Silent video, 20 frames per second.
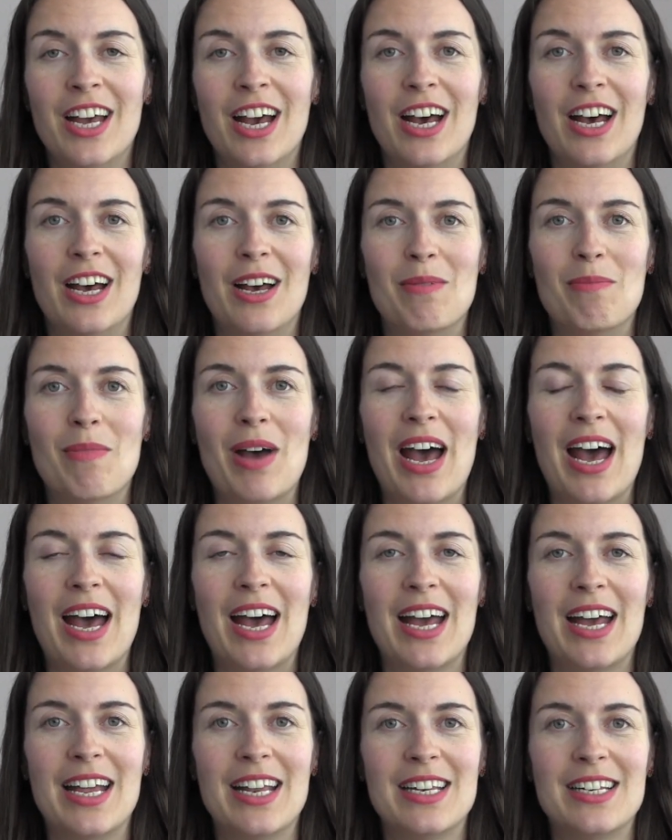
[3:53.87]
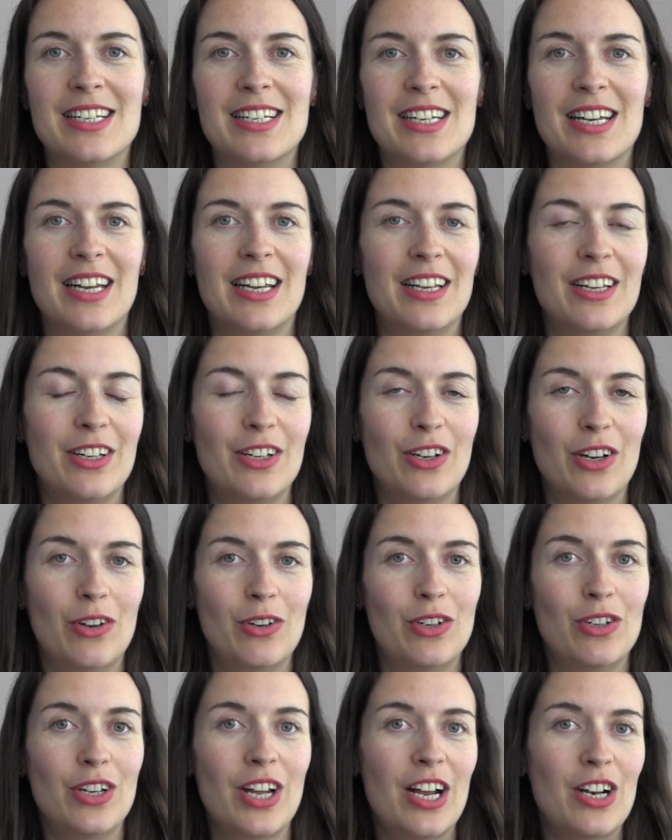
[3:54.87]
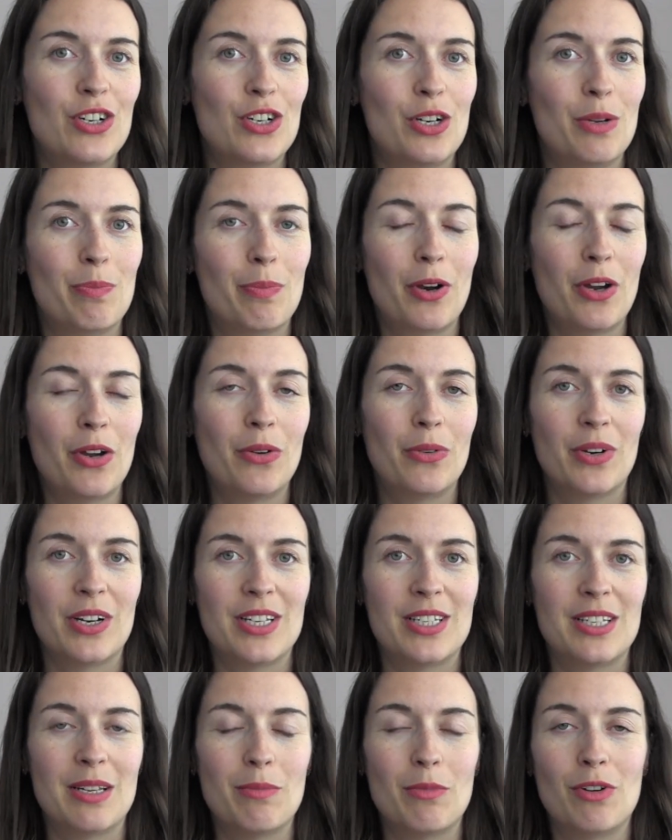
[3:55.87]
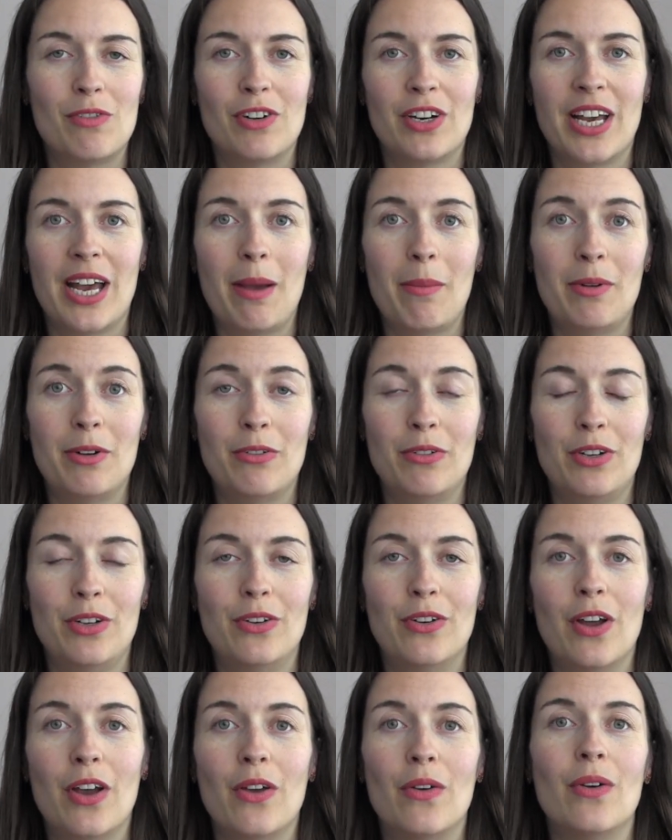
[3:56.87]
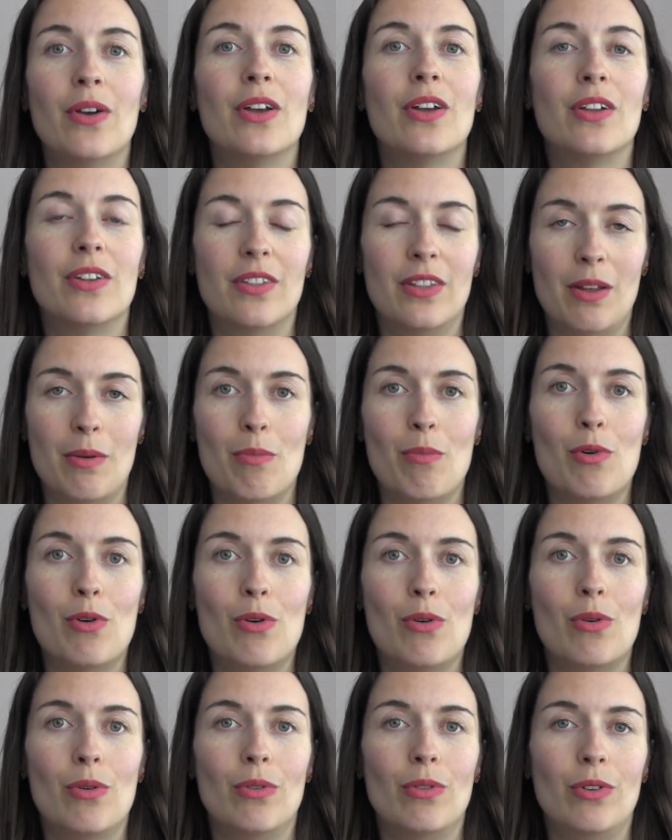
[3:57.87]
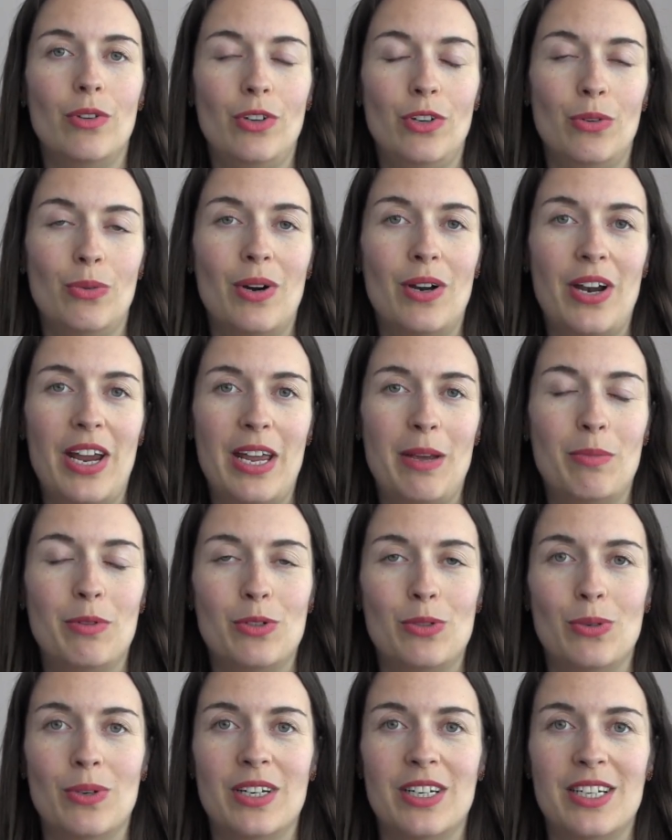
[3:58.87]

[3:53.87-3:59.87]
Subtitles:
And, you naturally progress. The more vocabulary you know, the more you are able to